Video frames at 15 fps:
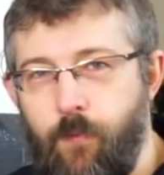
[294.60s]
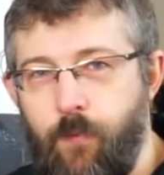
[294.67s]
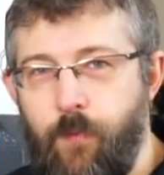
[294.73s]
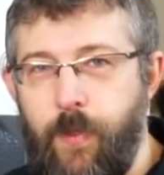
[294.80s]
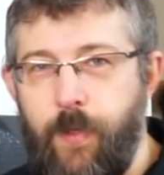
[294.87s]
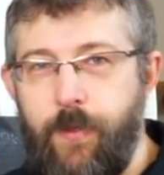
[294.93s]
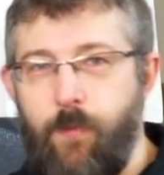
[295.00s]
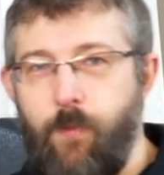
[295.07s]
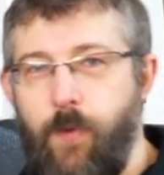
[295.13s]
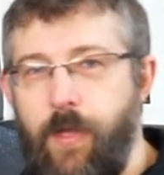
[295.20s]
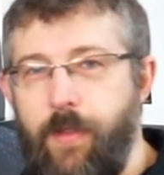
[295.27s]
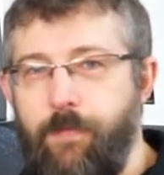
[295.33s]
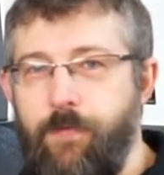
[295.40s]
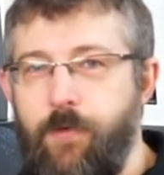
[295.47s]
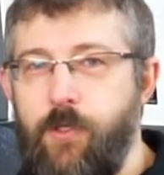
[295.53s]

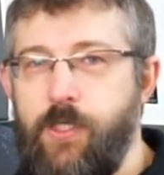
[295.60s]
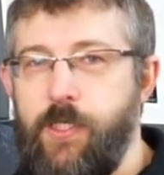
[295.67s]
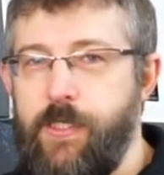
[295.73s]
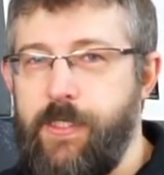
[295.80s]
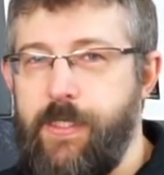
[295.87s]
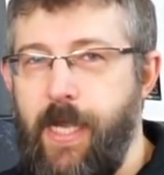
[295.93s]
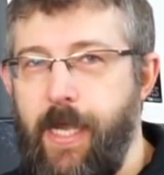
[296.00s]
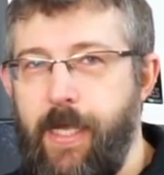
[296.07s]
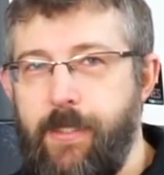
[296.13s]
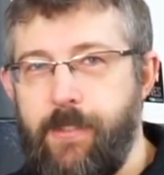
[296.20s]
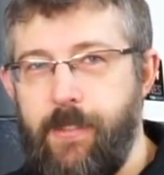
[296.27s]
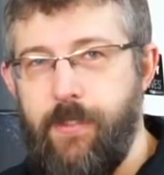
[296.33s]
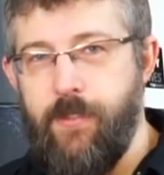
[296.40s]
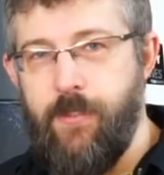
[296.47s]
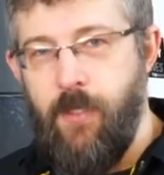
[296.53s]
where the future stands
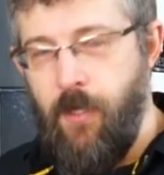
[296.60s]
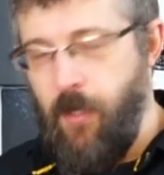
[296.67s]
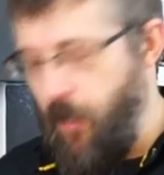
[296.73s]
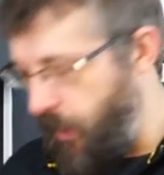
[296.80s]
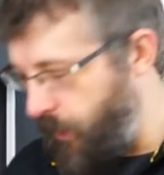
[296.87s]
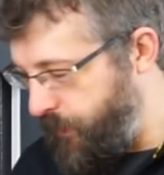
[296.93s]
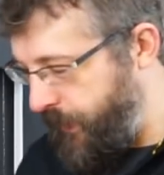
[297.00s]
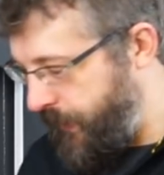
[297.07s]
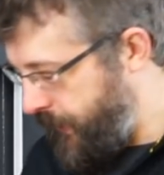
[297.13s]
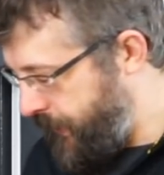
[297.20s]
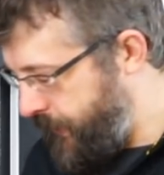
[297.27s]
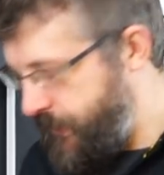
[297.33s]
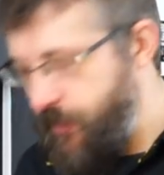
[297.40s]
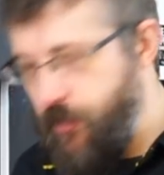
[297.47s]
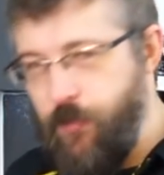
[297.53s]
is I'll be
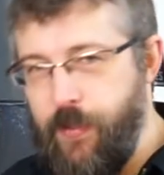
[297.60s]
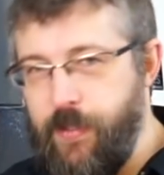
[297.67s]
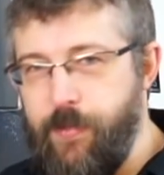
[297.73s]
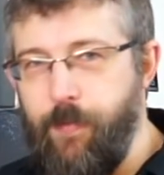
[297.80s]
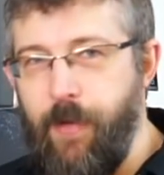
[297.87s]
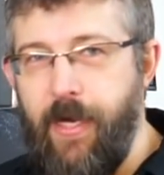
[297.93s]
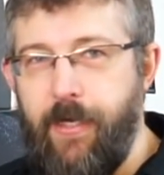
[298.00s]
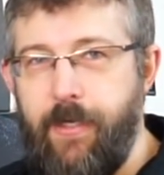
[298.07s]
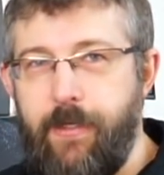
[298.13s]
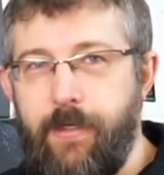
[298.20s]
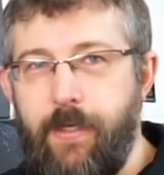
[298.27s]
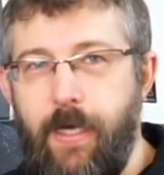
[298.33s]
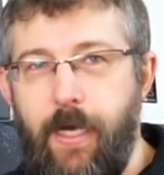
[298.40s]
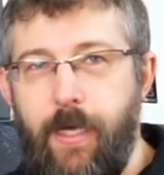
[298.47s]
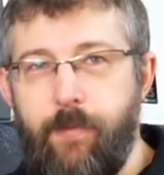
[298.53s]
continuing to make
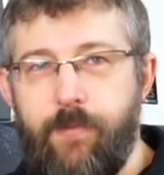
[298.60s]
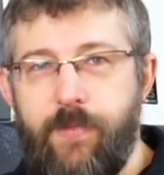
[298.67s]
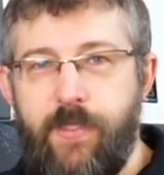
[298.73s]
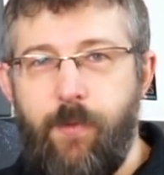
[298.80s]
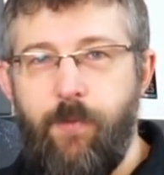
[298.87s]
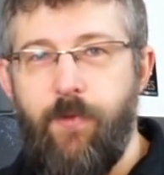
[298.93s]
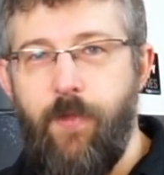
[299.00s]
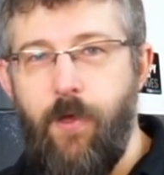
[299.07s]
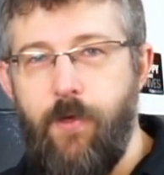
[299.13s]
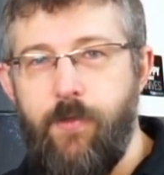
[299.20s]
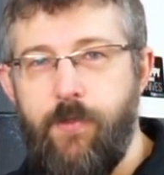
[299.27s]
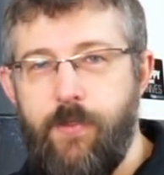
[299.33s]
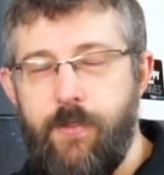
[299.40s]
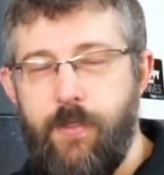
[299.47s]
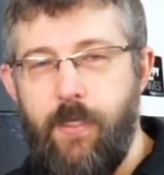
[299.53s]
some of
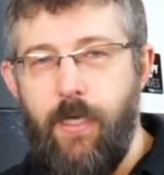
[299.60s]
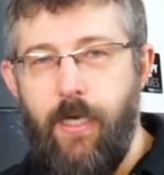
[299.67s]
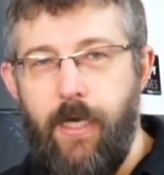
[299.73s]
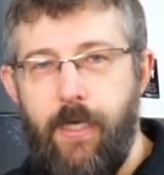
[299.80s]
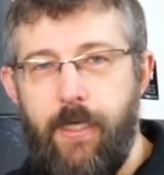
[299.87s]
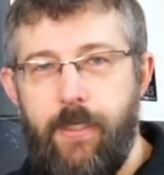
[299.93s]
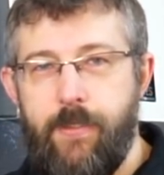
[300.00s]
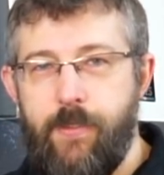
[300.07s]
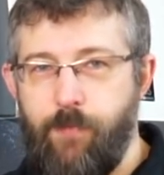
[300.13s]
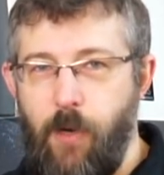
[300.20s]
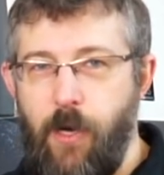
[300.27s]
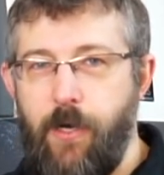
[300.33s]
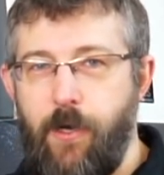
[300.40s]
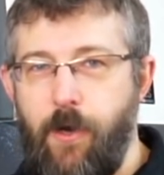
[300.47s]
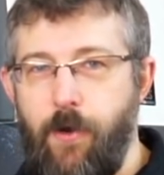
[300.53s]
those
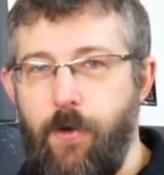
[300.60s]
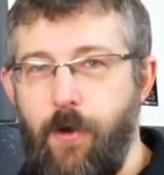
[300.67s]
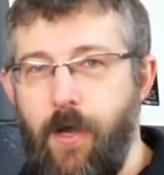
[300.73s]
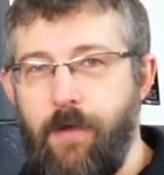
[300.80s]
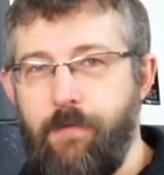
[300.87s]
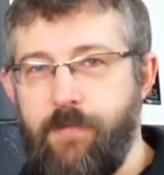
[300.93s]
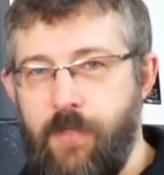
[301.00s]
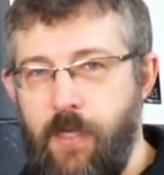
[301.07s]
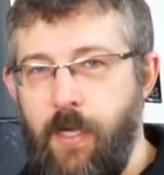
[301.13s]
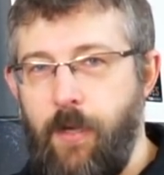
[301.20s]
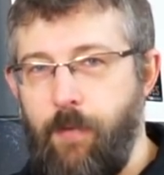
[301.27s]
Spyderco knives